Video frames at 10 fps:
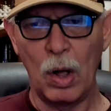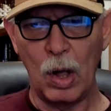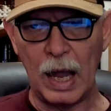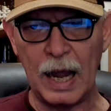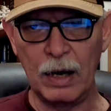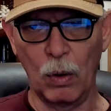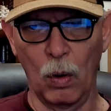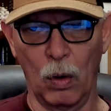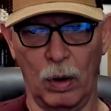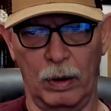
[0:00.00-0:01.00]
And
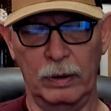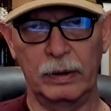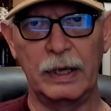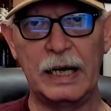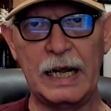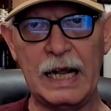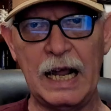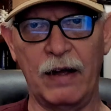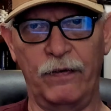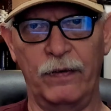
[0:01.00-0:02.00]
or
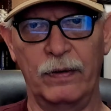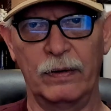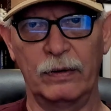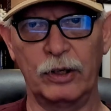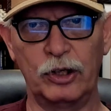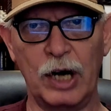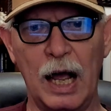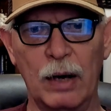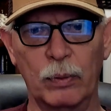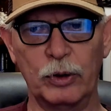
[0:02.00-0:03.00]
if the
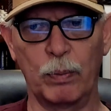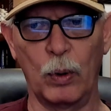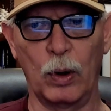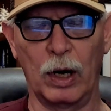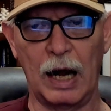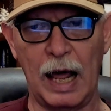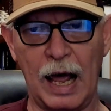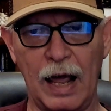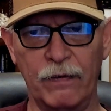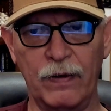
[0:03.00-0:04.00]
child was born
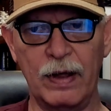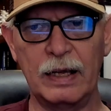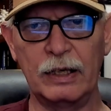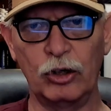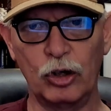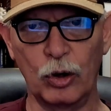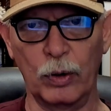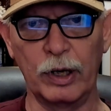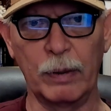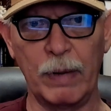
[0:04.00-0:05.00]
alive
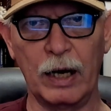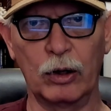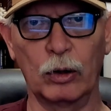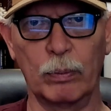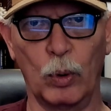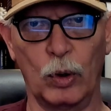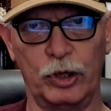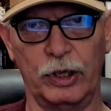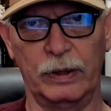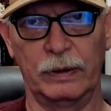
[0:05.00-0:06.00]
during a medical abortion,